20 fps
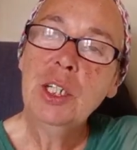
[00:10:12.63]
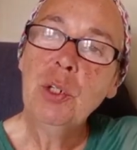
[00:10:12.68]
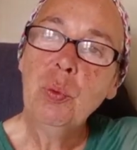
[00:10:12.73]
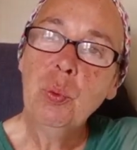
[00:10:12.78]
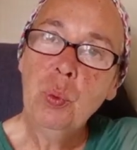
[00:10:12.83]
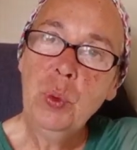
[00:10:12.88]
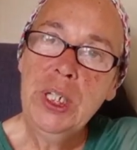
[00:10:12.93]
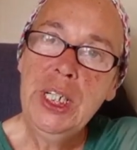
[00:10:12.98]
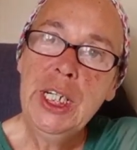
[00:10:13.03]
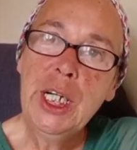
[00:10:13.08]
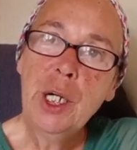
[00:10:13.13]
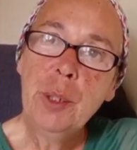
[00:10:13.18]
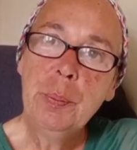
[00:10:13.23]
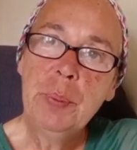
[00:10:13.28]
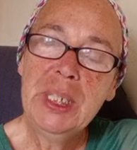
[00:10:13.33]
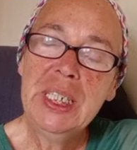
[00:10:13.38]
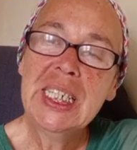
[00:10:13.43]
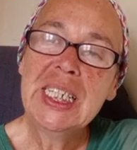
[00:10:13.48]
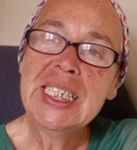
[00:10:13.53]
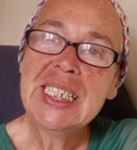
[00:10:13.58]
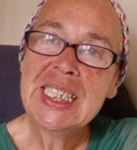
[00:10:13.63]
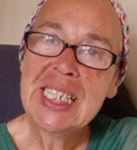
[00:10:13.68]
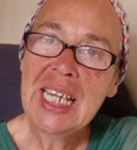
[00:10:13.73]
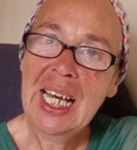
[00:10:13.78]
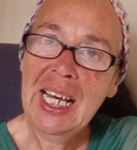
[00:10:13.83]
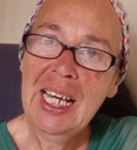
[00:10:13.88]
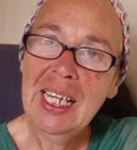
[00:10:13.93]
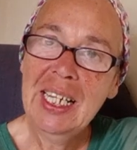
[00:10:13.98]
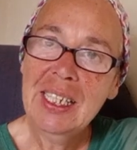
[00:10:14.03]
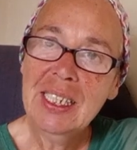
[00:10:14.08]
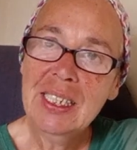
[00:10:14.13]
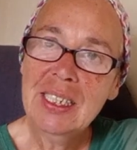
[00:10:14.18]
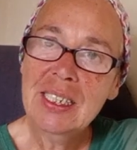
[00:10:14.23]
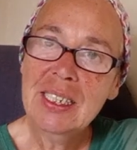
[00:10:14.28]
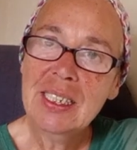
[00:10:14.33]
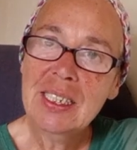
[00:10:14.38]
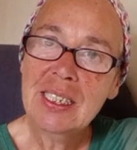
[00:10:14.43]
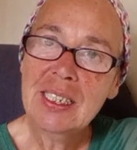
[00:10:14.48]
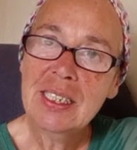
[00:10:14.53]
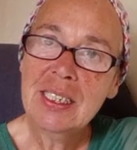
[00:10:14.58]
that we are being attacked
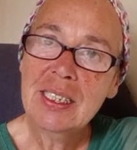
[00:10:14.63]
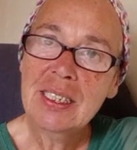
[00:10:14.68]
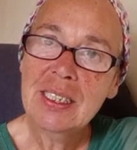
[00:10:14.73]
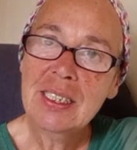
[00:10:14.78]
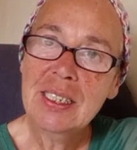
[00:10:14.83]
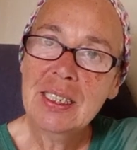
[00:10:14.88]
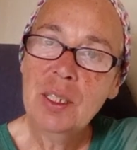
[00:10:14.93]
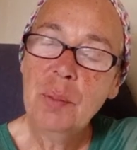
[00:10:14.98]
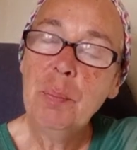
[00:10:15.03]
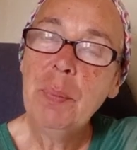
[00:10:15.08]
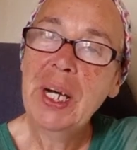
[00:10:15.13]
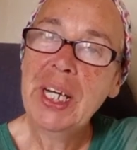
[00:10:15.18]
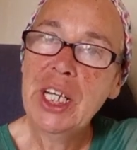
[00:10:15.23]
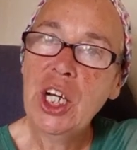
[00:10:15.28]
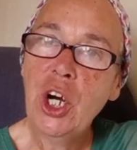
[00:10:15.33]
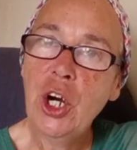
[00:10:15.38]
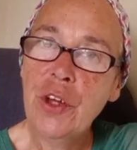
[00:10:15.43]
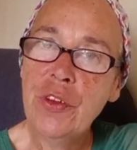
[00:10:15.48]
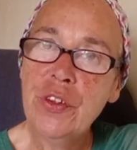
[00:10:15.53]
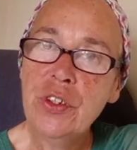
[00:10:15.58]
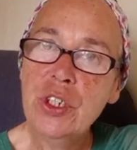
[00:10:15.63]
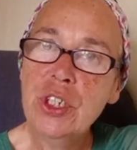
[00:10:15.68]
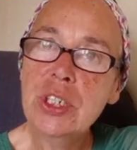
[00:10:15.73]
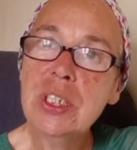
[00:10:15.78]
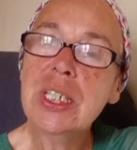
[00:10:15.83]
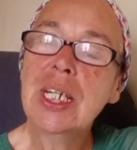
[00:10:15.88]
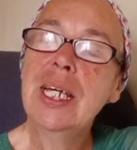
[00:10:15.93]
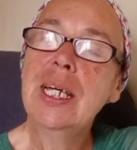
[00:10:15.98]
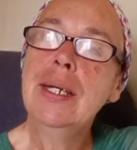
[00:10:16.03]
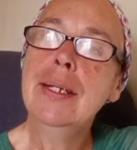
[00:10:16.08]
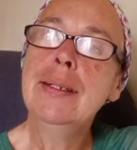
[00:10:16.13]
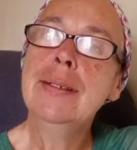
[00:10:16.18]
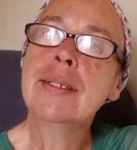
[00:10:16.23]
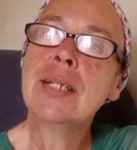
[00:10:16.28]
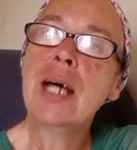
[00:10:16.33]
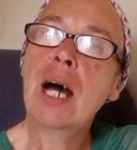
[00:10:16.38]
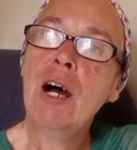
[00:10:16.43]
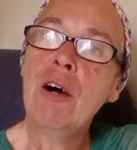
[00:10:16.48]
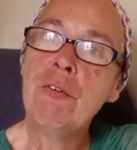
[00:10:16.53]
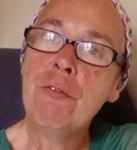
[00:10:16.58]
by others
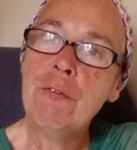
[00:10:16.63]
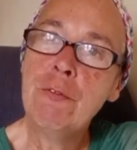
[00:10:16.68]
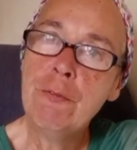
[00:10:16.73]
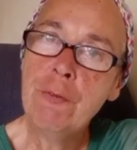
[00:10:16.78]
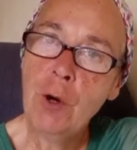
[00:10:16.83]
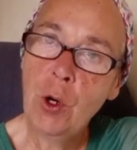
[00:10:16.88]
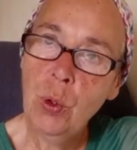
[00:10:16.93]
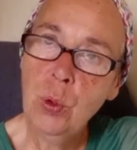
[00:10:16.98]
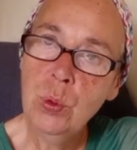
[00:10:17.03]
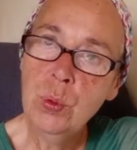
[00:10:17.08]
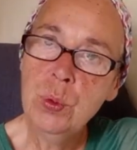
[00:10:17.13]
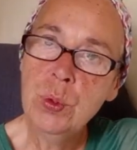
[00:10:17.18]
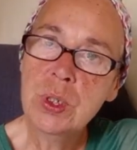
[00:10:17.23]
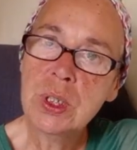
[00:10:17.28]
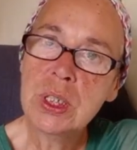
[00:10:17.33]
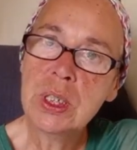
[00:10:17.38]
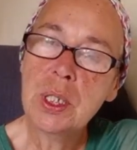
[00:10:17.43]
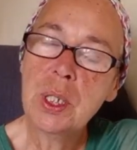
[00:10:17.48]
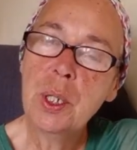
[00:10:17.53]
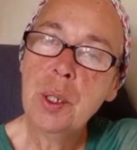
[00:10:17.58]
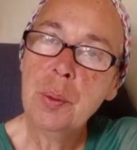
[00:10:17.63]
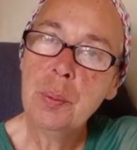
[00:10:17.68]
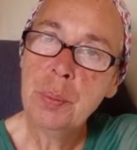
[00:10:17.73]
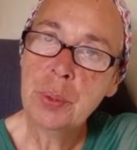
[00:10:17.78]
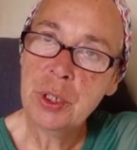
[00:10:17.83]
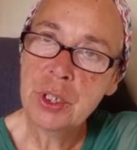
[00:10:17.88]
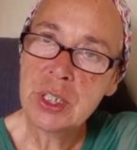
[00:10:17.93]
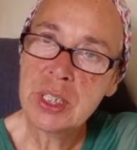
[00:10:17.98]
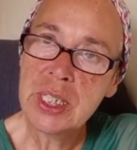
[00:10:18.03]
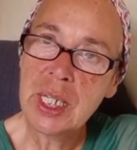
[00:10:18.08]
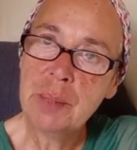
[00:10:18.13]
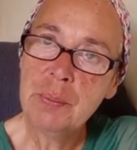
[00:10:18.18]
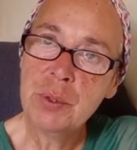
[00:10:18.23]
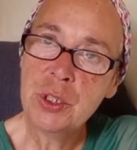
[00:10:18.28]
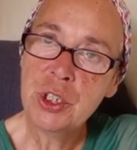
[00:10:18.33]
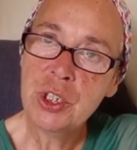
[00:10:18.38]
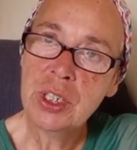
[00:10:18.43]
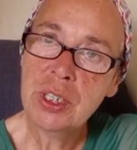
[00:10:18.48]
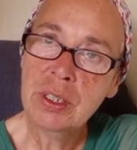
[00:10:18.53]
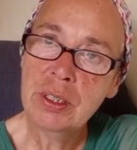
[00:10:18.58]
is a false
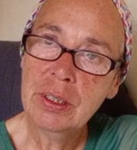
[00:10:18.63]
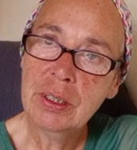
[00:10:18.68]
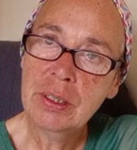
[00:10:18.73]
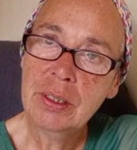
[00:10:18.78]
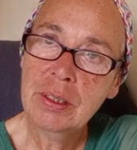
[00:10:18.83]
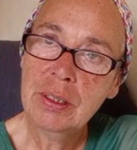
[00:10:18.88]
perception.